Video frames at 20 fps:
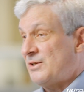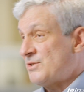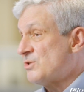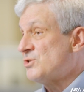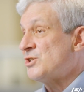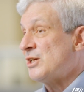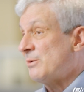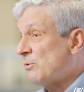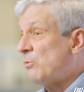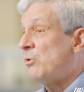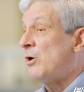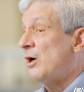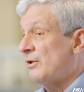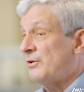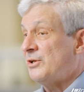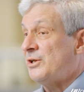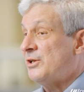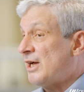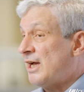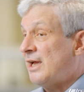It's a gem
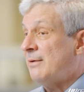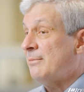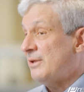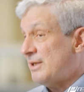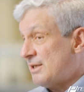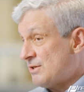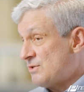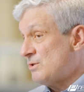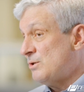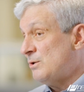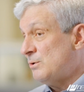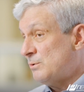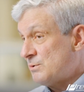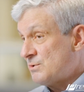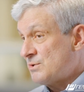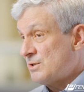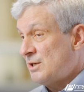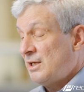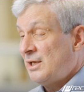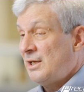quality diamond that's
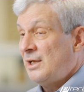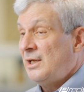used